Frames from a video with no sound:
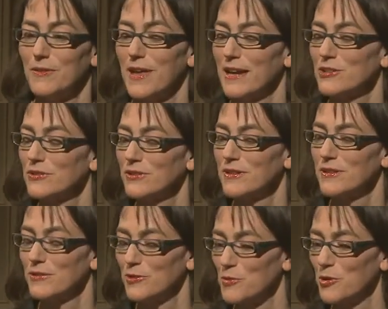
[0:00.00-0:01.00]
actually
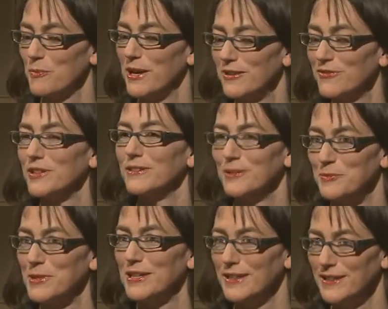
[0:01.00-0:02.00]
there's more benefit to
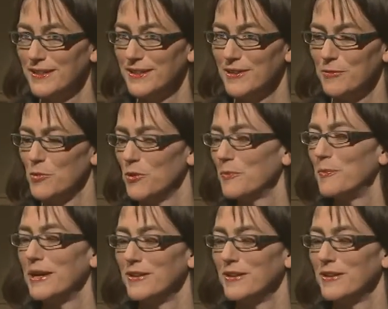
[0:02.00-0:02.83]
me, more